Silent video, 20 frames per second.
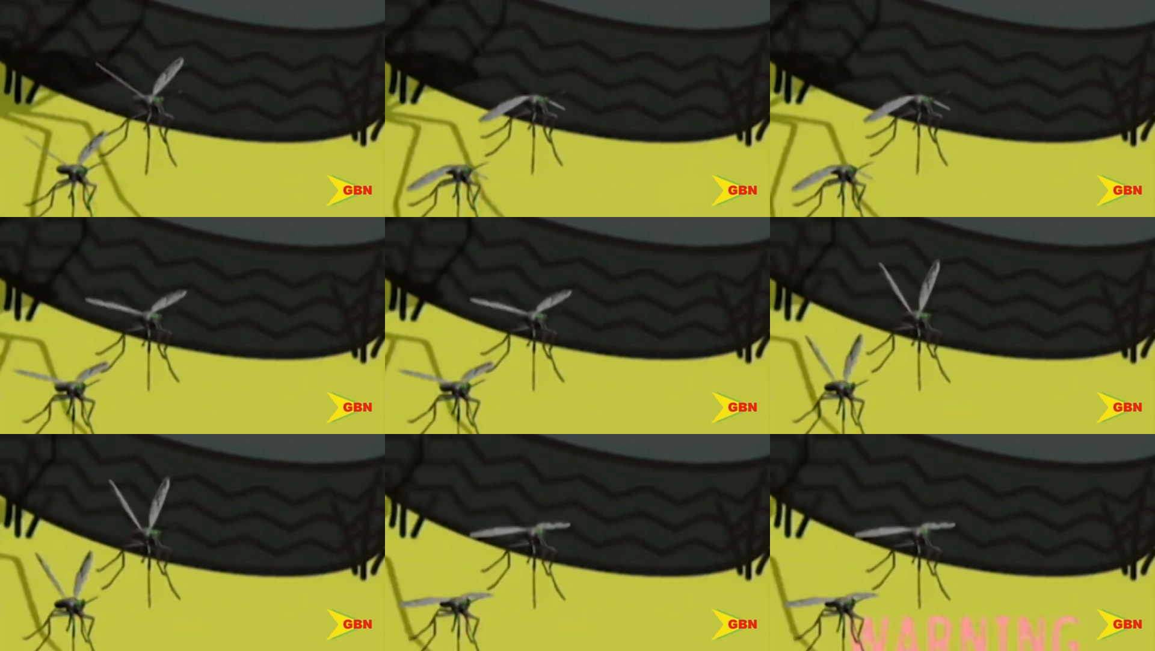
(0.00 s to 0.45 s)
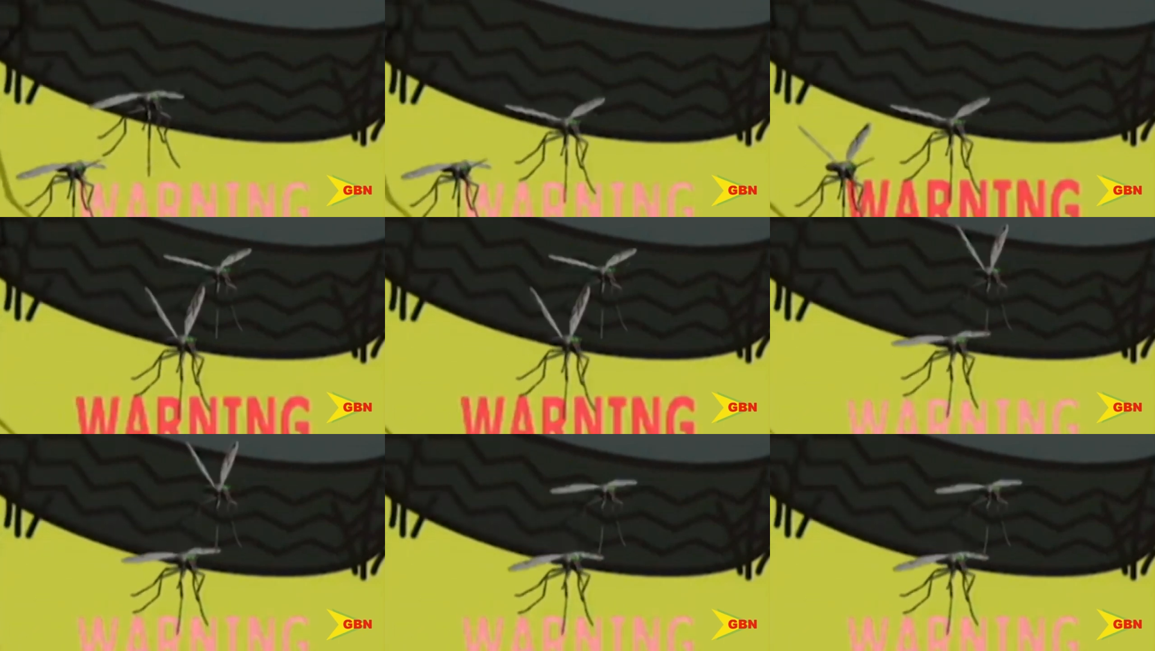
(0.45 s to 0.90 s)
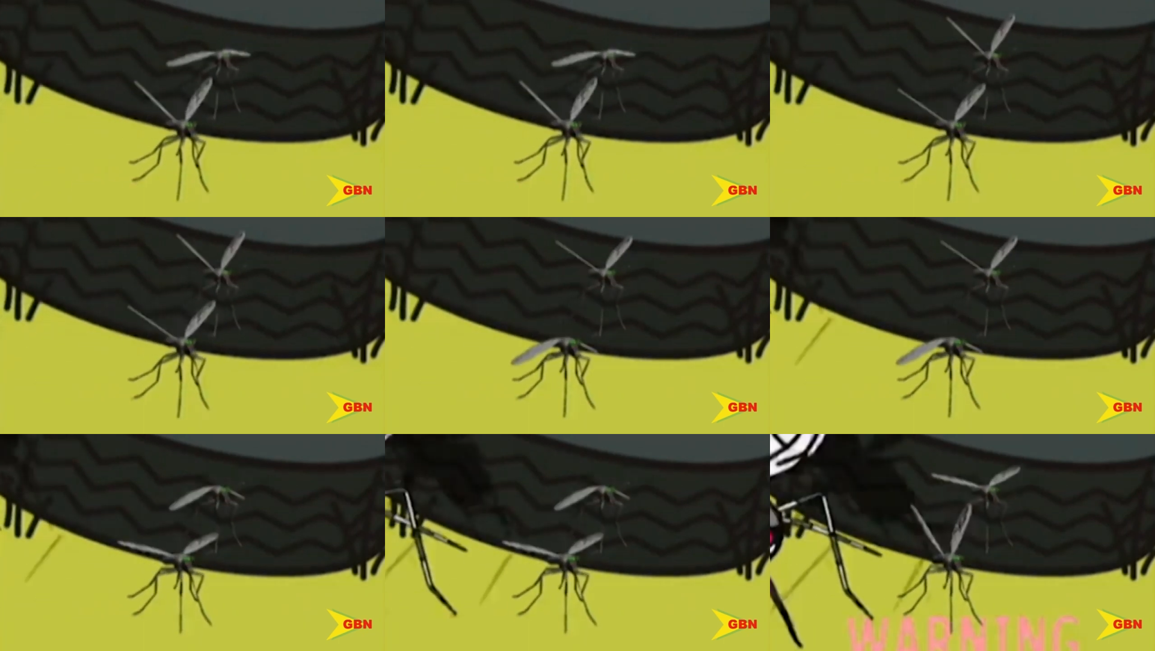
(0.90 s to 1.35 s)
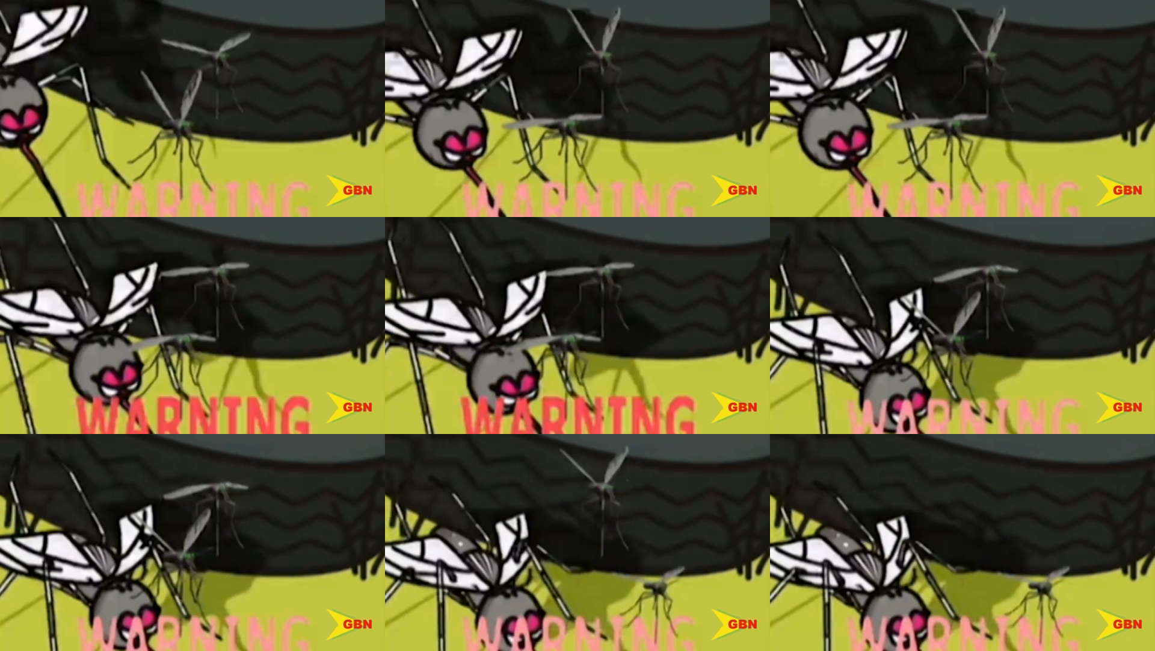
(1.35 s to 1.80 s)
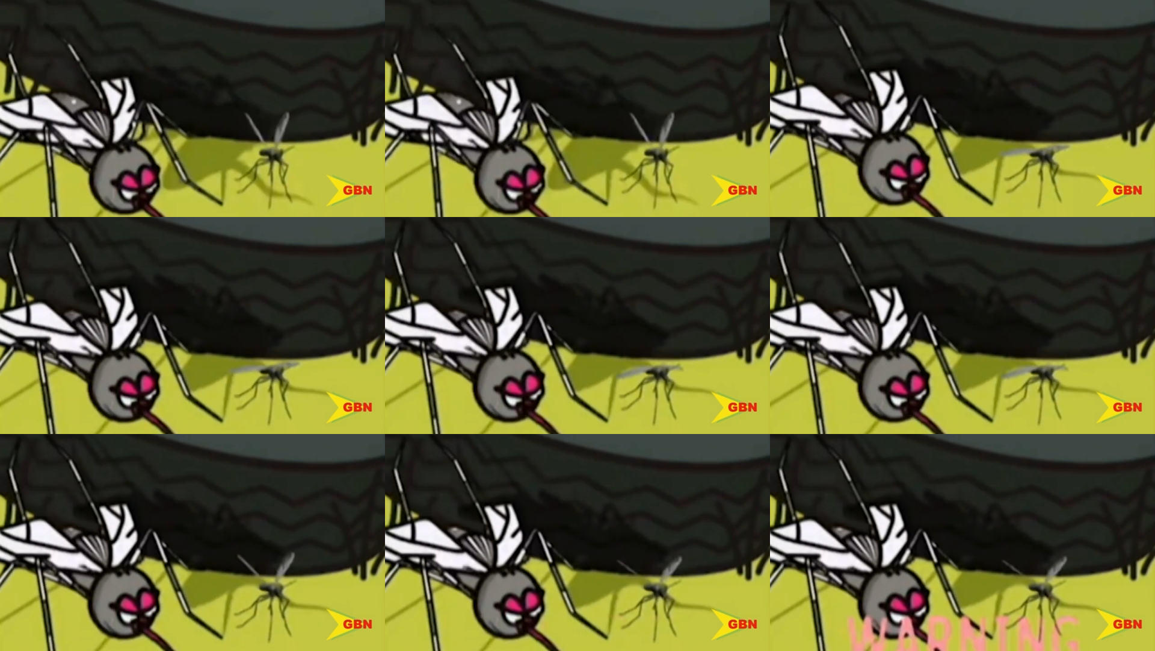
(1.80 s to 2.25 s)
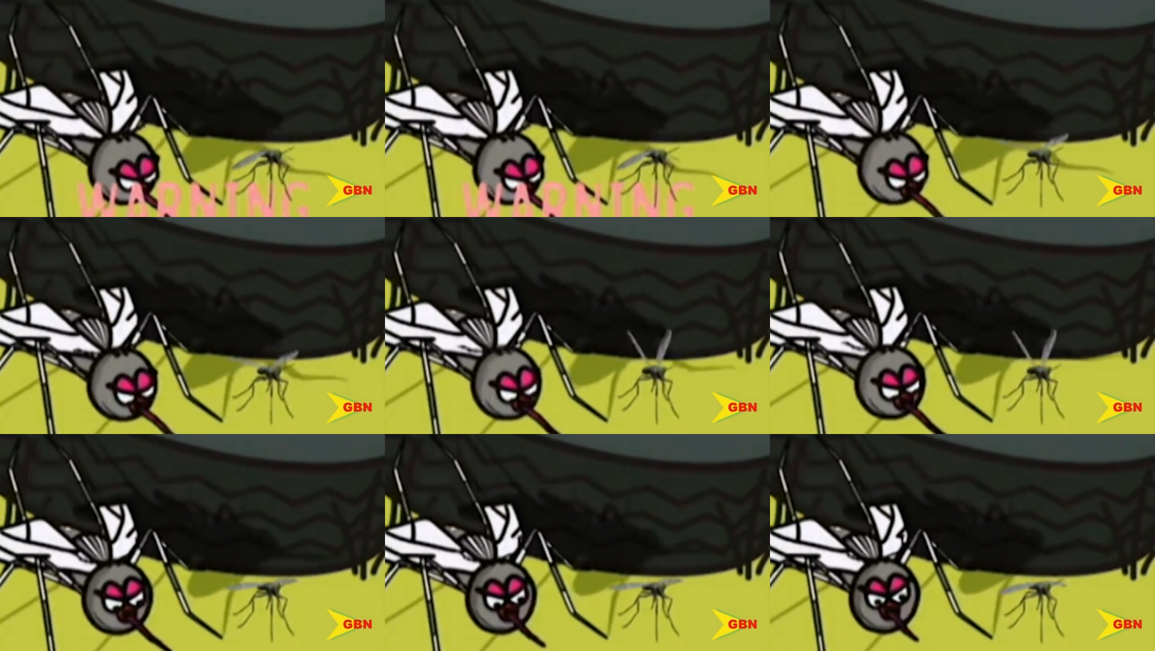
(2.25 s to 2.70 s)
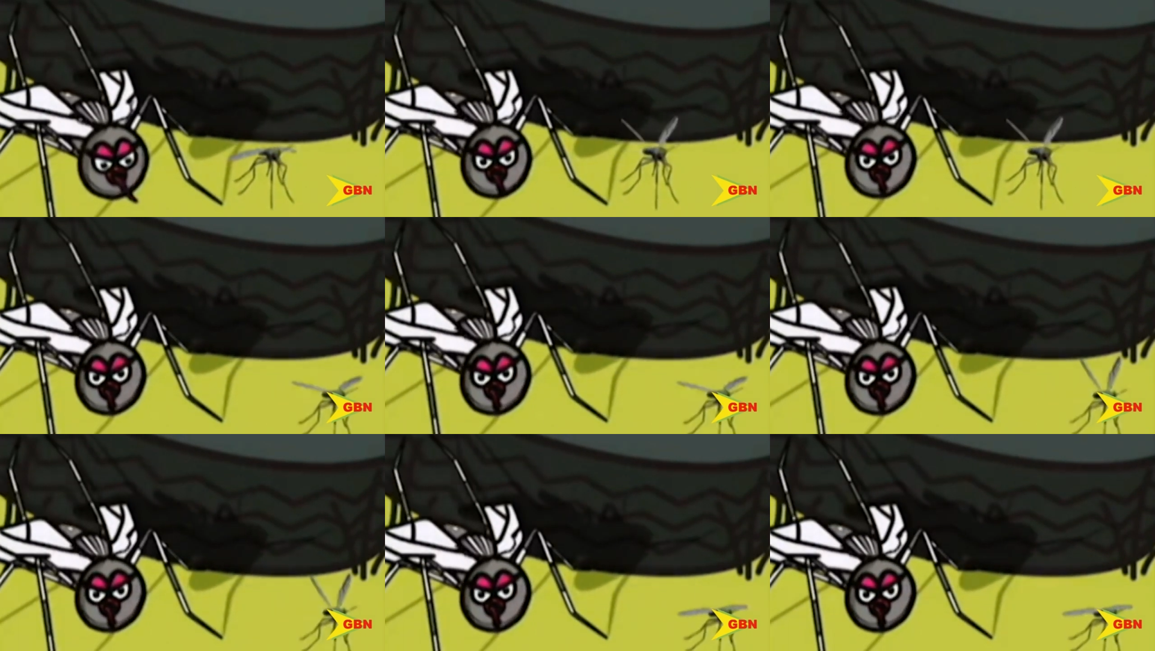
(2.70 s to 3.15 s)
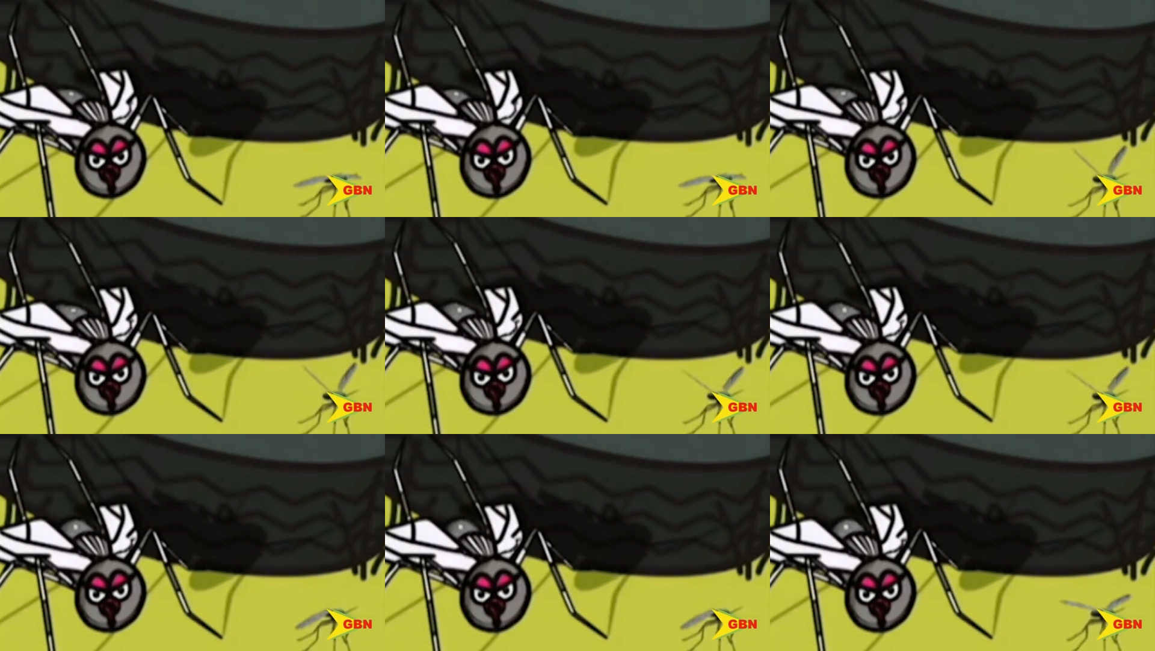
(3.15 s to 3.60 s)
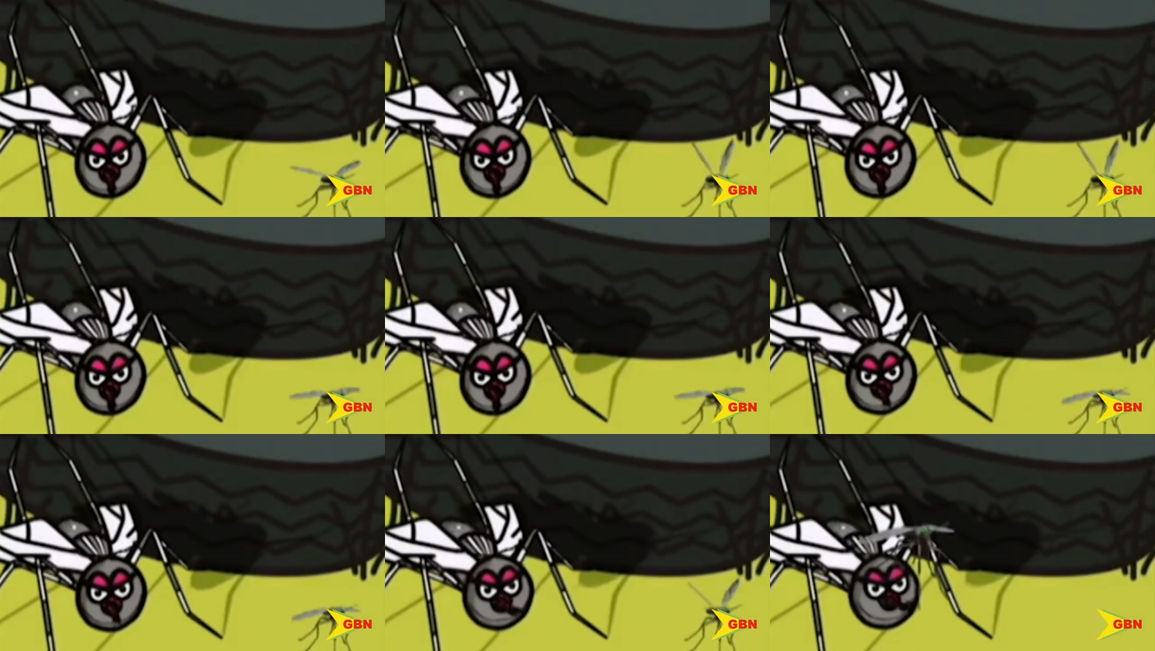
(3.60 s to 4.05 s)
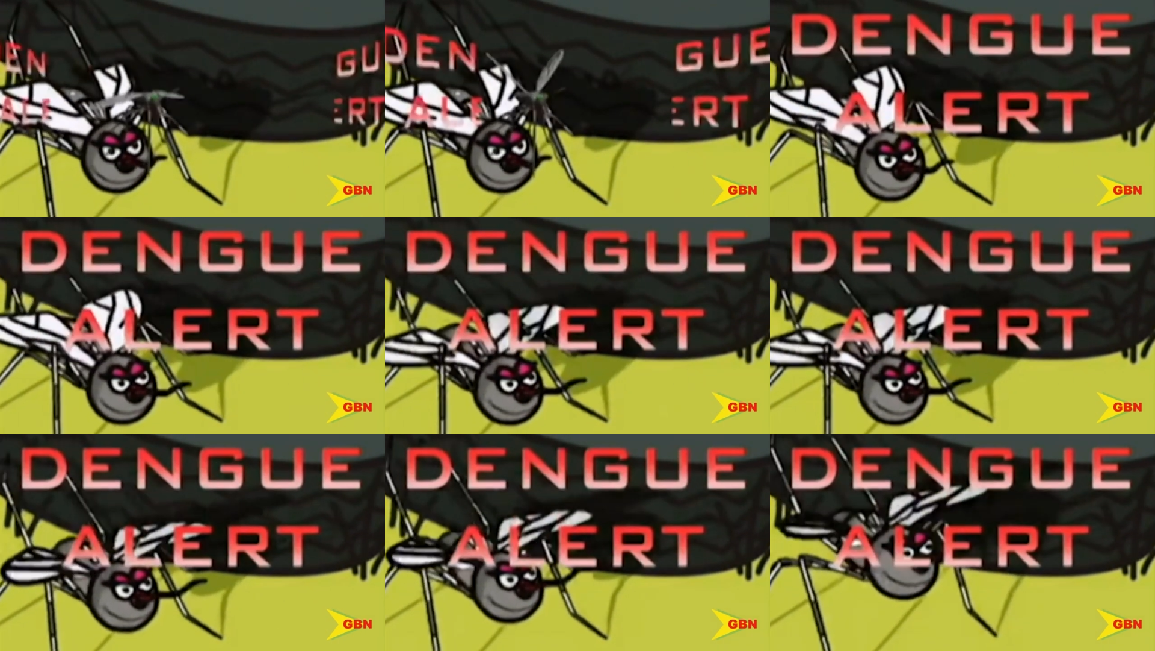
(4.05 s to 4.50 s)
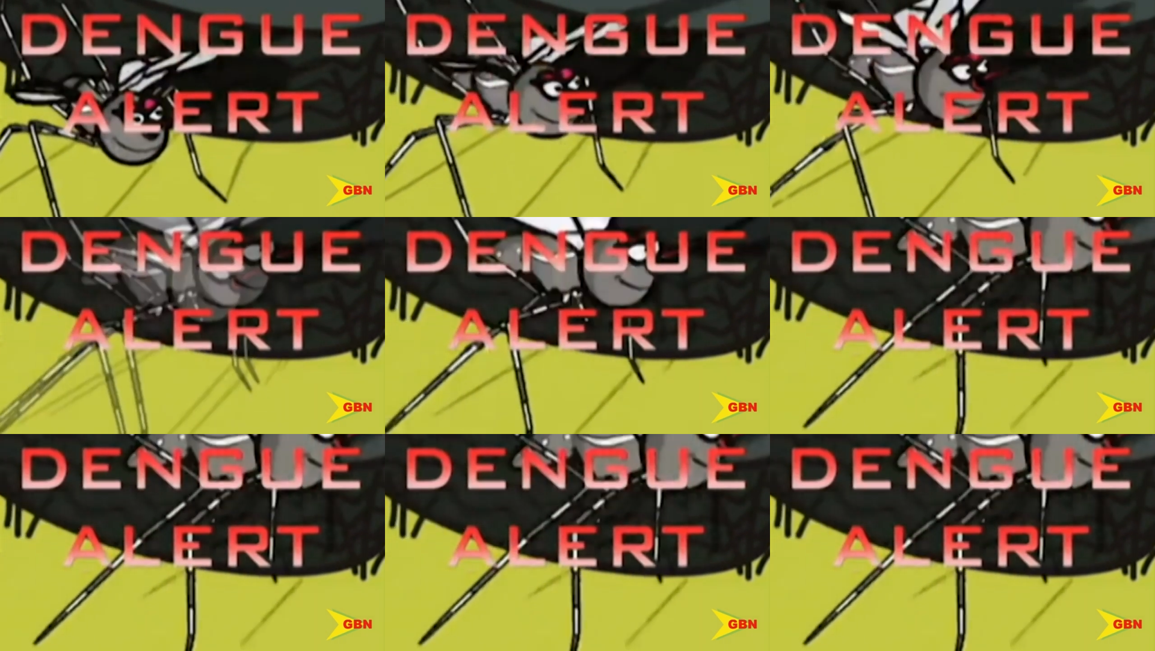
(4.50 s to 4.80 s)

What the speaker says: No face is visible, so there are no lips to read.